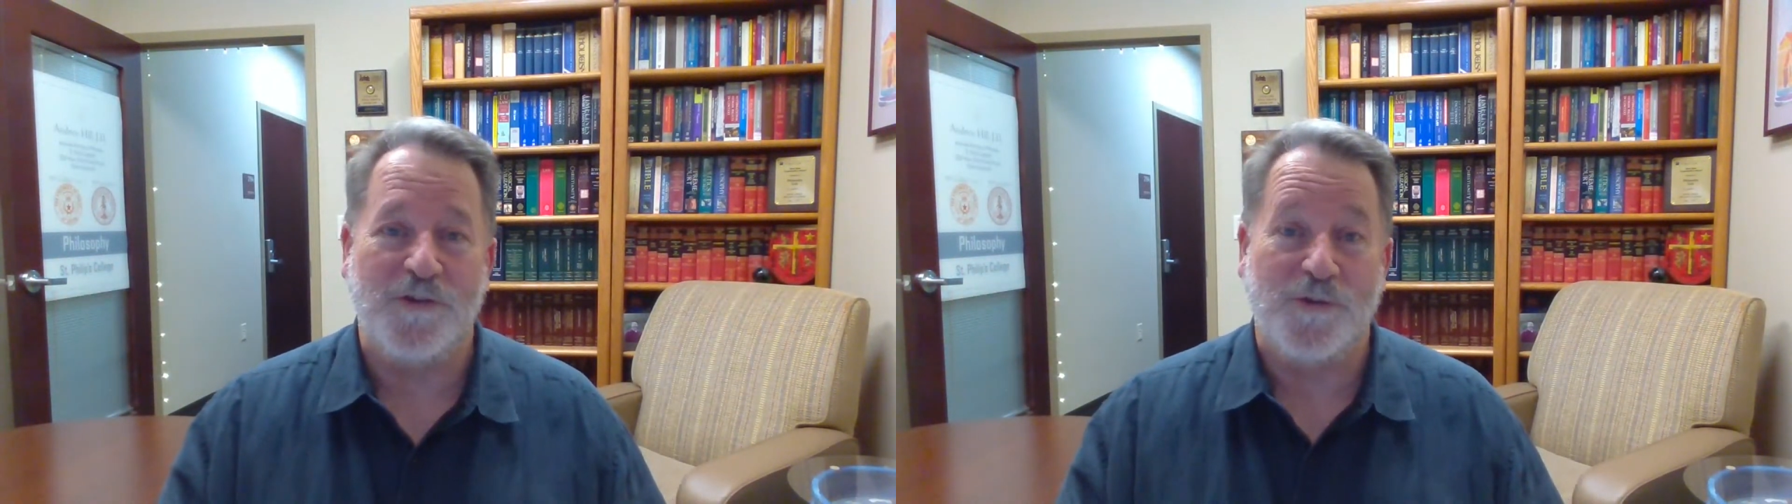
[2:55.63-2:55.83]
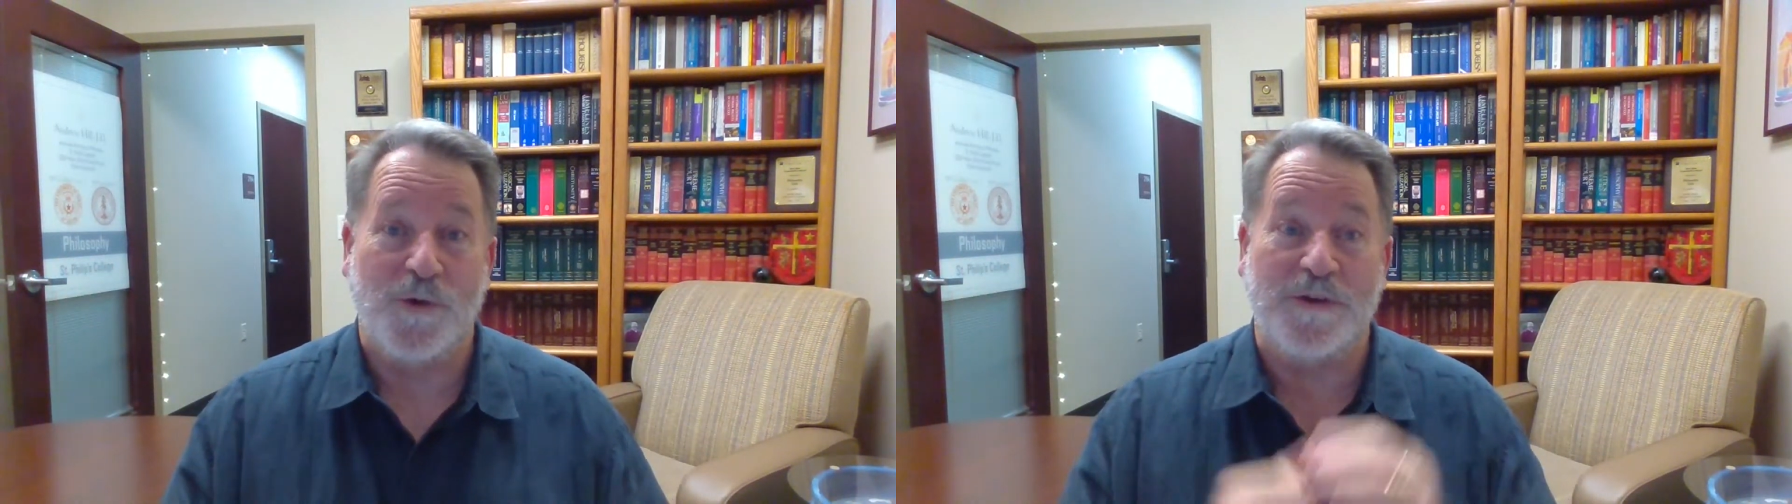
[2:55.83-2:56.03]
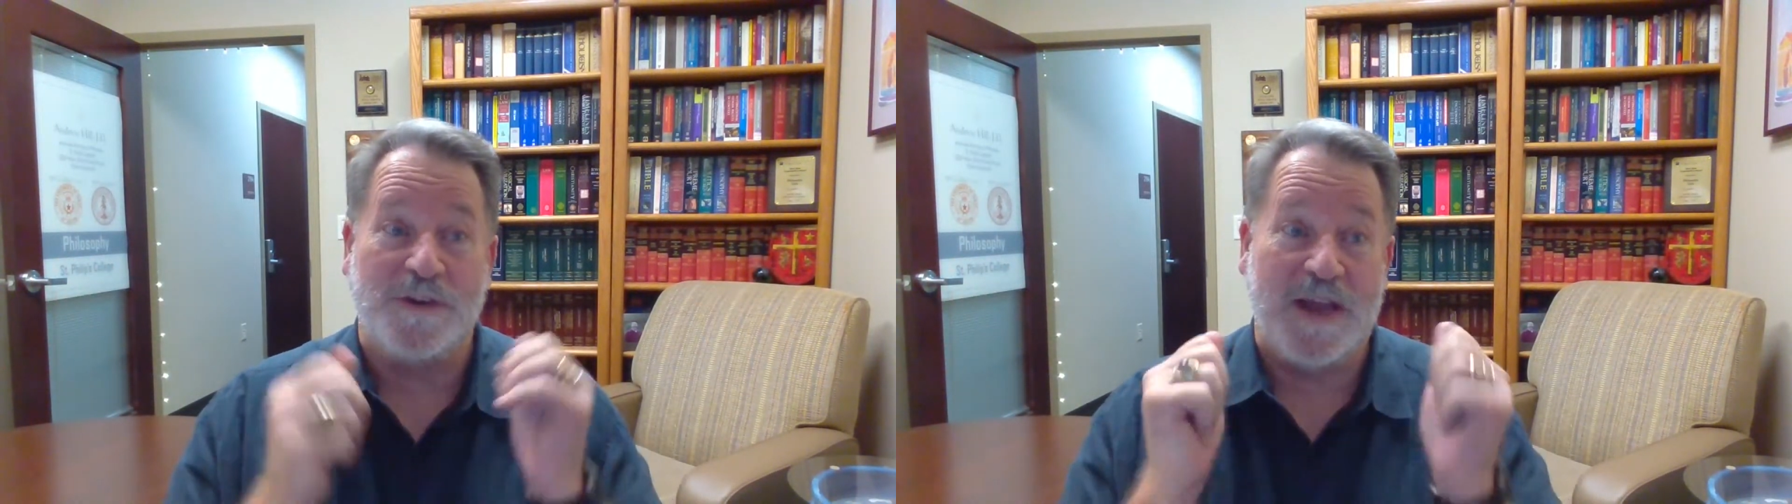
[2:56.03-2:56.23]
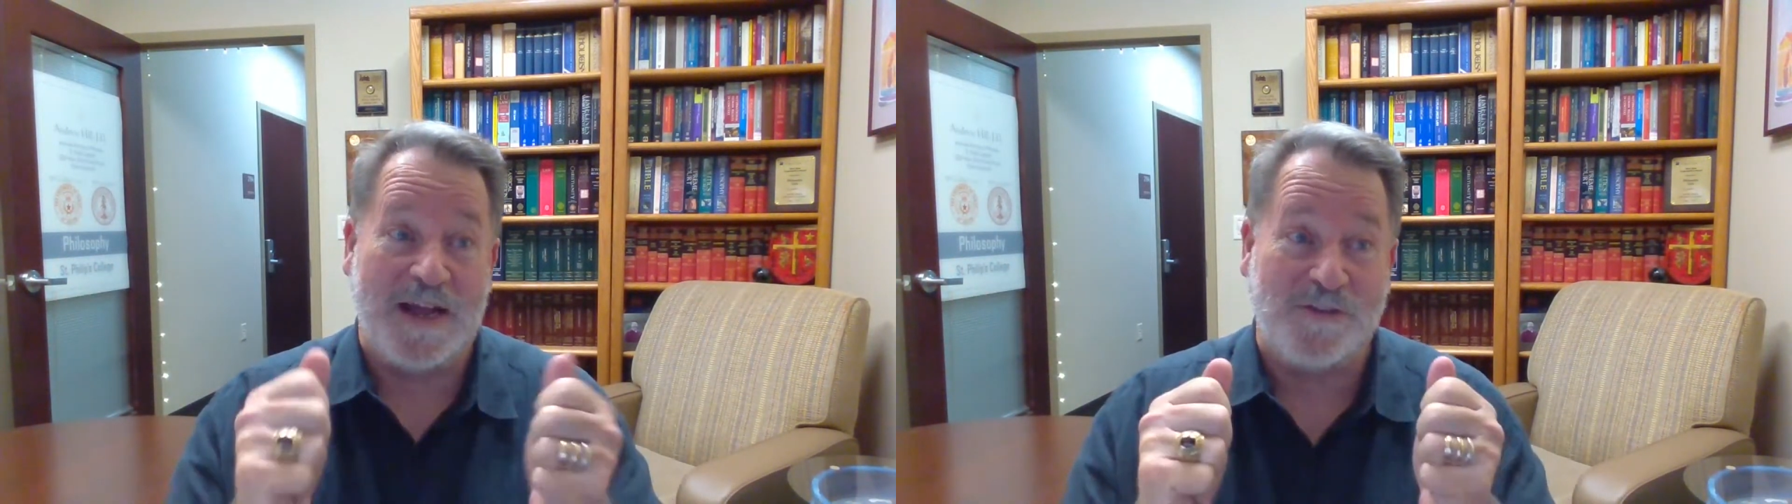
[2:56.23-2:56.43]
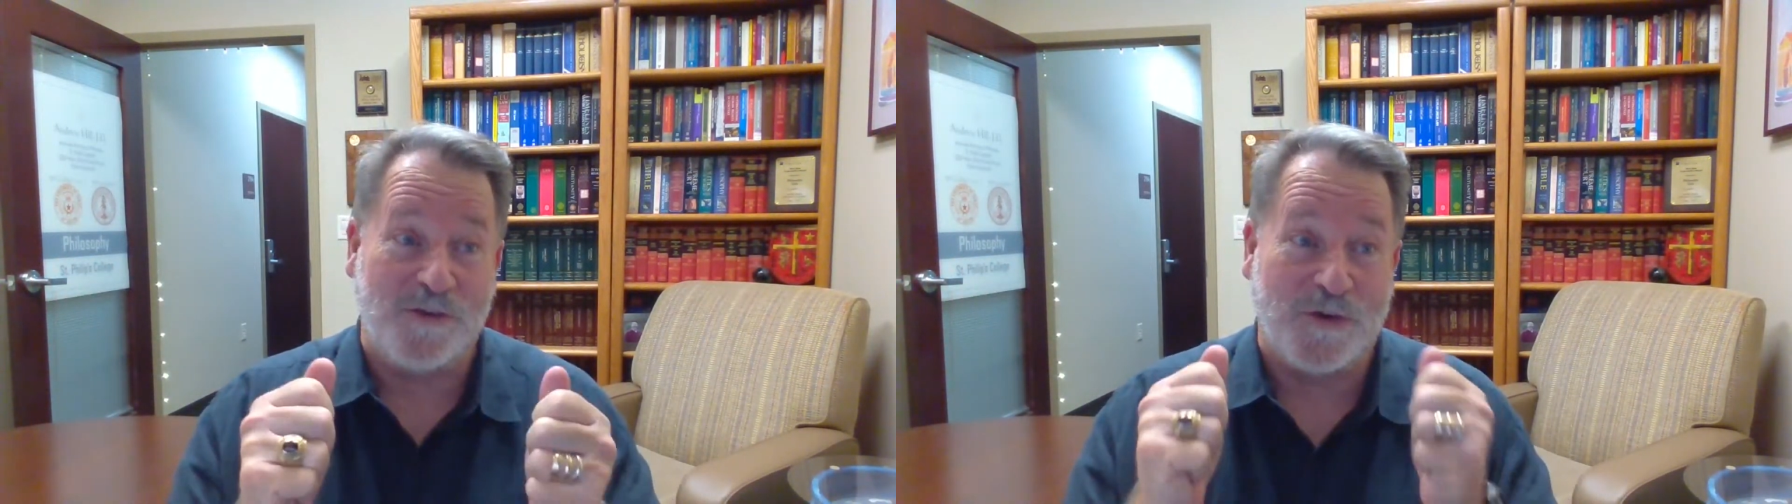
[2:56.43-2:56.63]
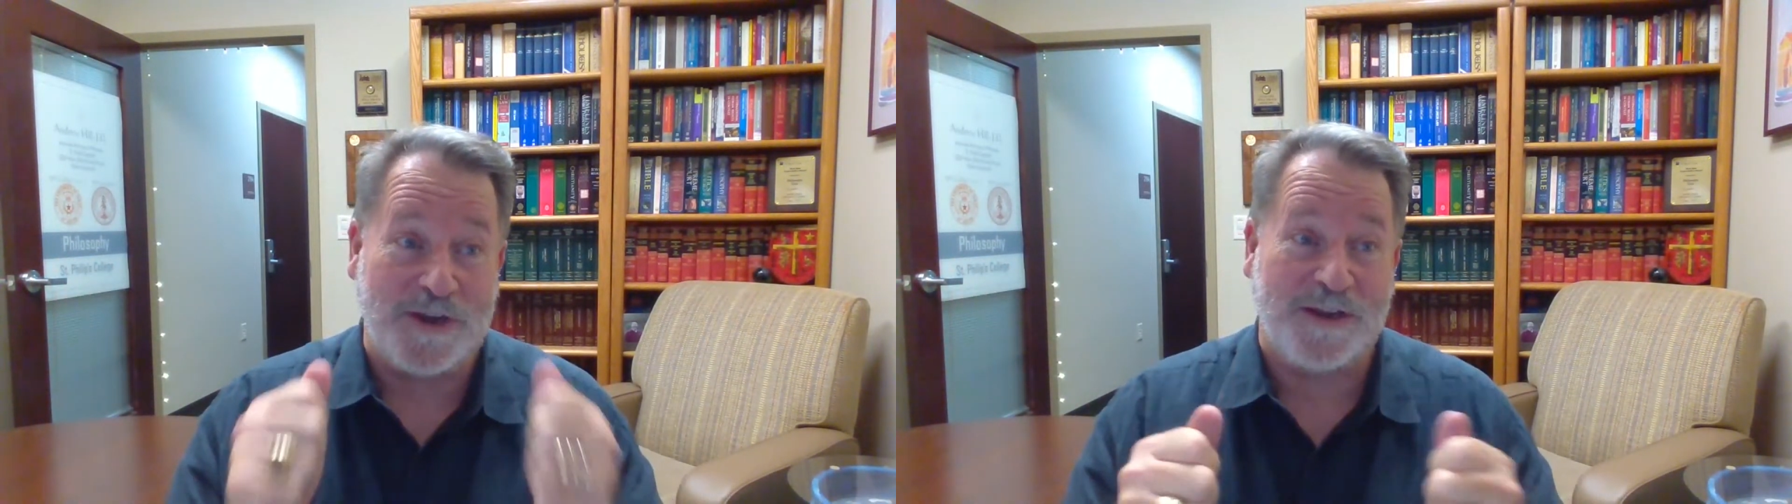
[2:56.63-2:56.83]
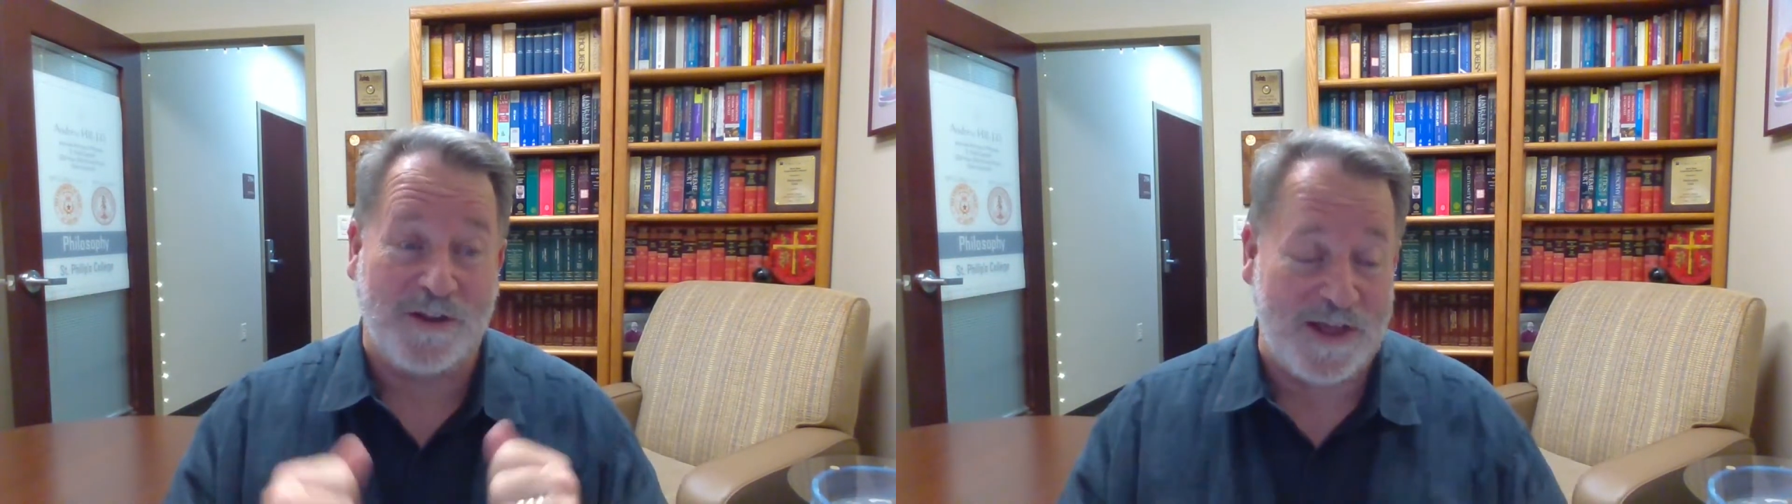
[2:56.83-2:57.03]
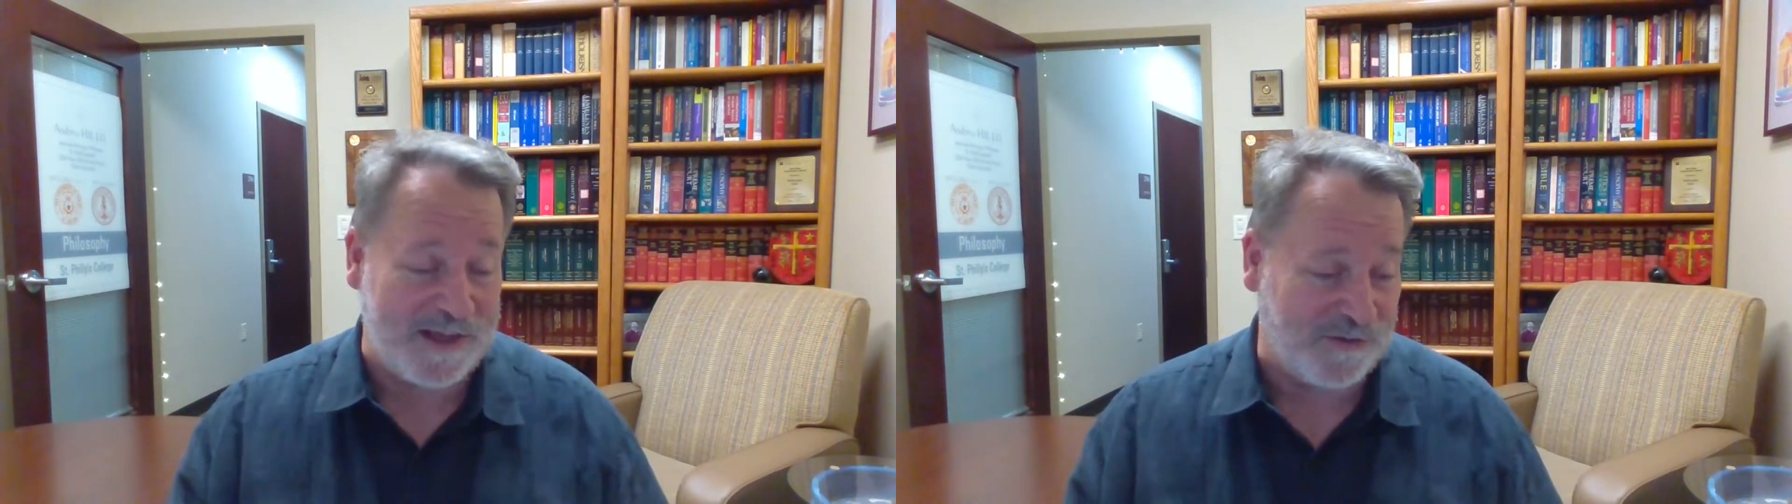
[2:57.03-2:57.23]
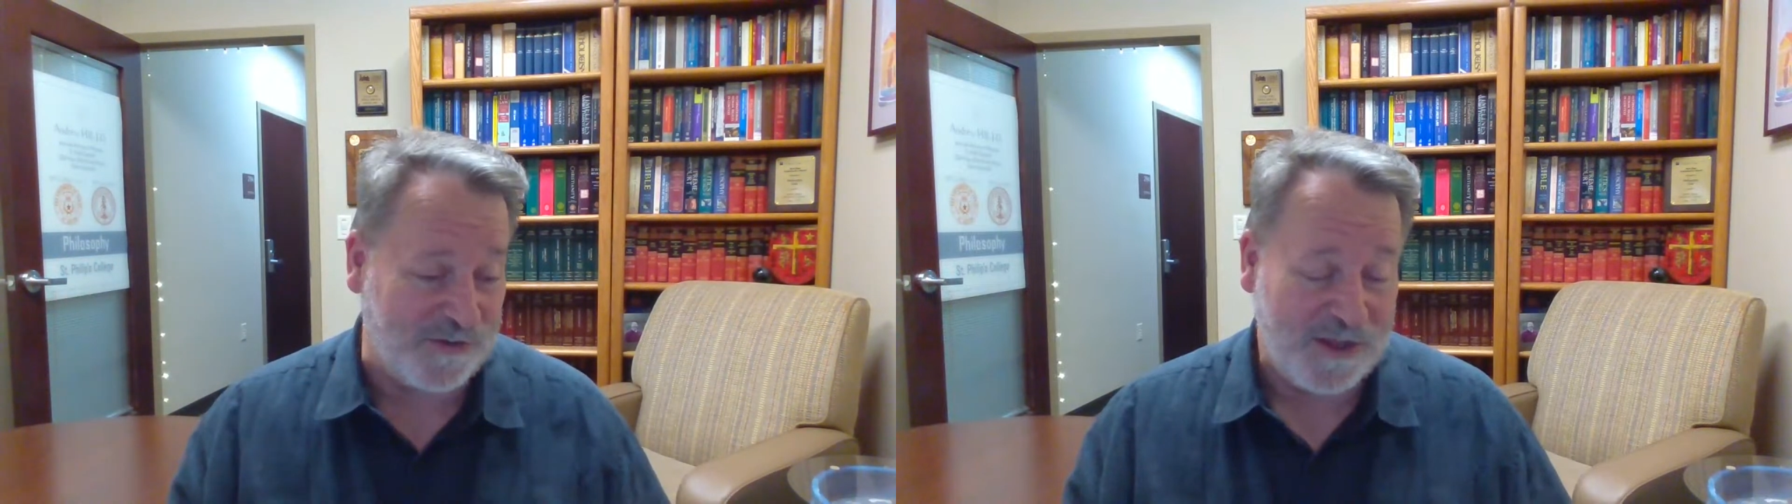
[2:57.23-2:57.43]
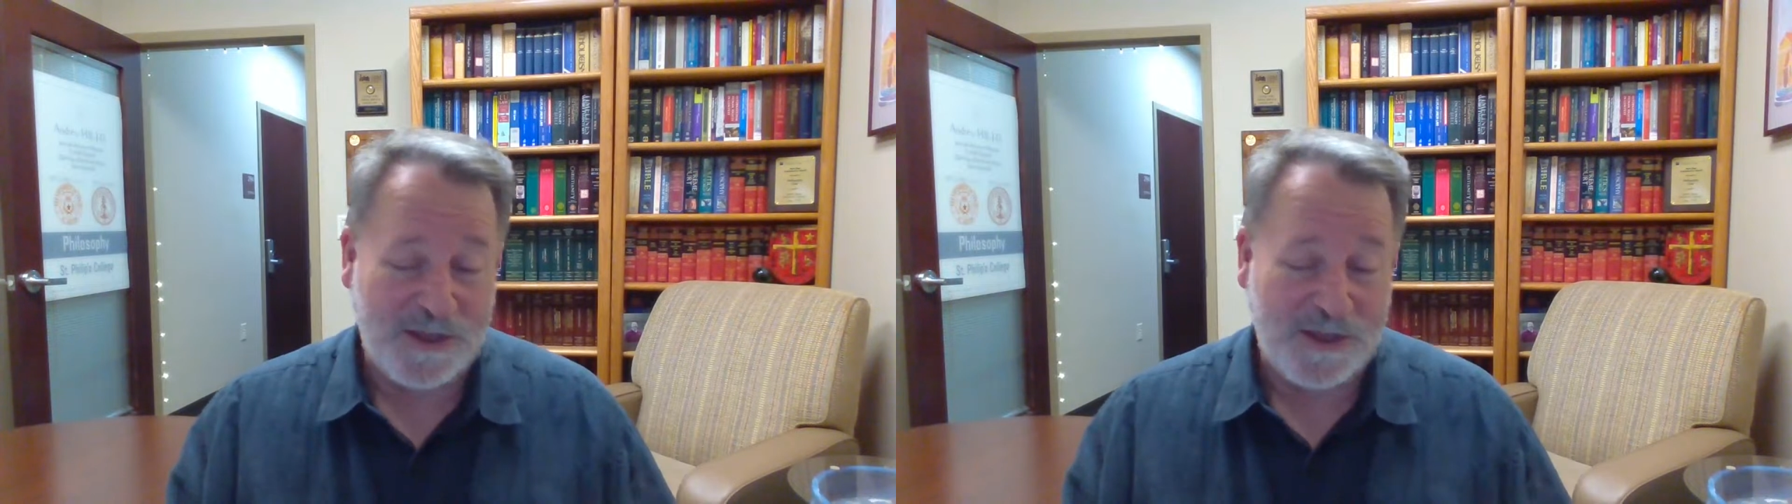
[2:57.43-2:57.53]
short concentrated class,